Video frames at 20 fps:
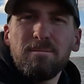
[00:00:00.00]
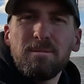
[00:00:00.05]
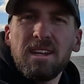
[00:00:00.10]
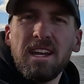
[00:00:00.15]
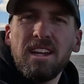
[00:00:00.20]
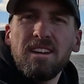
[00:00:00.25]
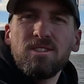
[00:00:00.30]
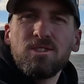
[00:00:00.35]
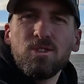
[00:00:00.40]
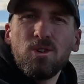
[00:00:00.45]
some
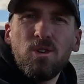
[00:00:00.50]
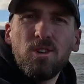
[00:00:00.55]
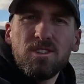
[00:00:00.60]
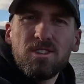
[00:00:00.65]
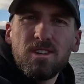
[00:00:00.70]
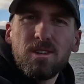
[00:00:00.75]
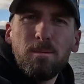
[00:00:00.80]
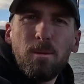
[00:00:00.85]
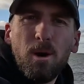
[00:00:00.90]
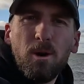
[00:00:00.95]
King
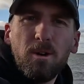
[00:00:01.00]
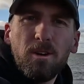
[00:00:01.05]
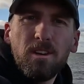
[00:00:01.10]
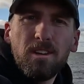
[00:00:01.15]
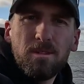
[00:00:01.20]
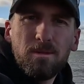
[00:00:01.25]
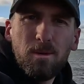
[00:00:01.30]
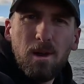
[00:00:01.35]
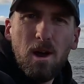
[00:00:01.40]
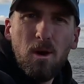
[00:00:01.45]
George tomorrow
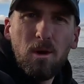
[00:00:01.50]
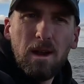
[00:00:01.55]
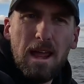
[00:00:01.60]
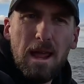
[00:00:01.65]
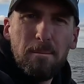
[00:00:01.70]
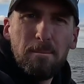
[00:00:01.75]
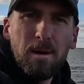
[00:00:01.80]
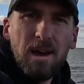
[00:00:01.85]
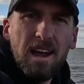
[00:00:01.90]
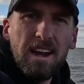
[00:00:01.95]
as well,
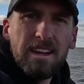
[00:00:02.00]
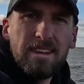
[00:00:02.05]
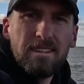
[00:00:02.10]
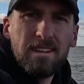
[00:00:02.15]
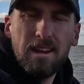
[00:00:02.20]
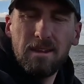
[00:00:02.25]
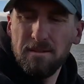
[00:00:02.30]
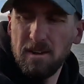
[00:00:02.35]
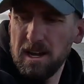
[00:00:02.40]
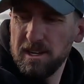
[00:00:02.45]

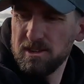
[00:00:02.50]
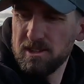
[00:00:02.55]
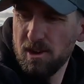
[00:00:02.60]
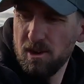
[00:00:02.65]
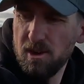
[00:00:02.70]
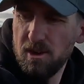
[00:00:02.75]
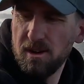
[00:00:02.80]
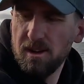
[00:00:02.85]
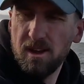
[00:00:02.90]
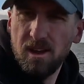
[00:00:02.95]
land-based. If I
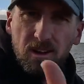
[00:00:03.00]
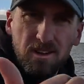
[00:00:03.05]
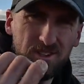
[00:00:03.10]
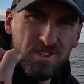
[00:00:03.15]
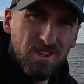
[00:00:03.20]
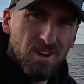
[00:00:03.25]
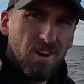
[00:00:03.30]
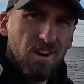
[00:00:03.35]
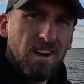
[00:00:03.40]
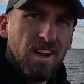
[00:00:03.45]
do, I'll
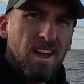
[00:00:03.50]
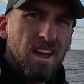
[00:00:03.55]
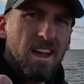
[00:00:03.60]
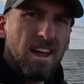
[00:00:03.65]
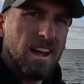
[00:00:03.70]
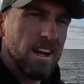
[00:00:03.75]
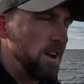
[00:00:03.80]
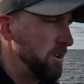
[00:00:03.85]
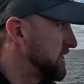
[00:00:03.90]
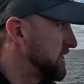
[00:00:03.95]
show you, and